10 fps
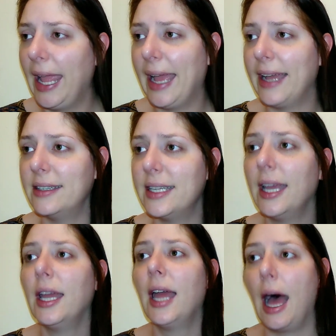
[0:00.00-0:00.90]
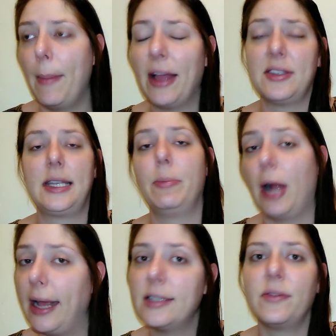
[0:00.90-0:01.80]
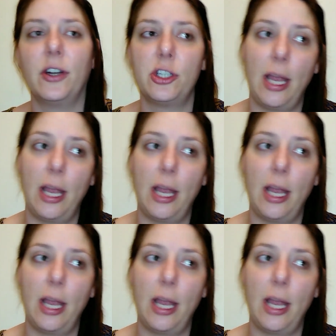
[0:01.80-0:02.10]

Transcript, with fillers: And about the same price for